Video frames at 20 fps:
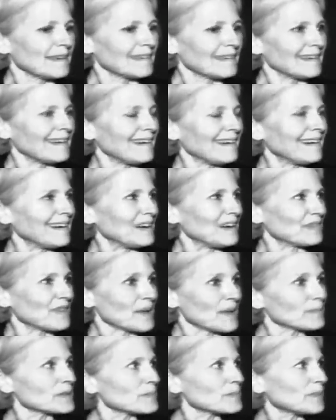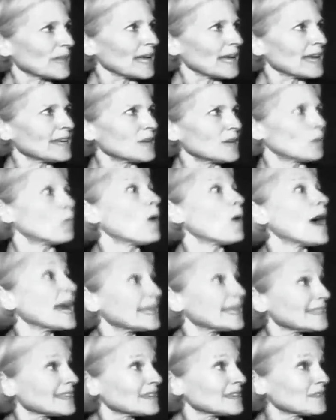uh, family planning
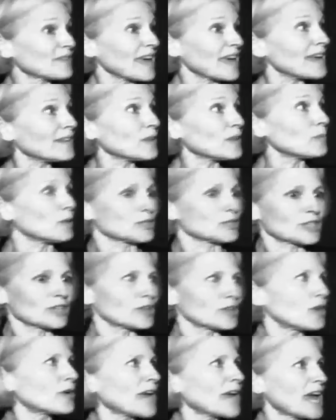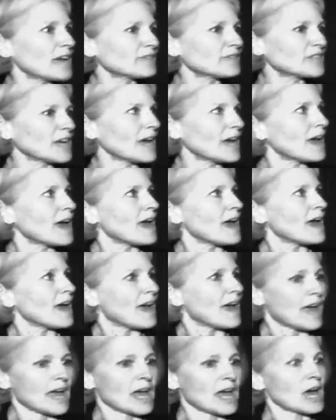widely available so you don't have to
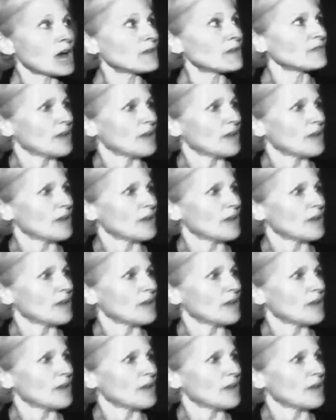have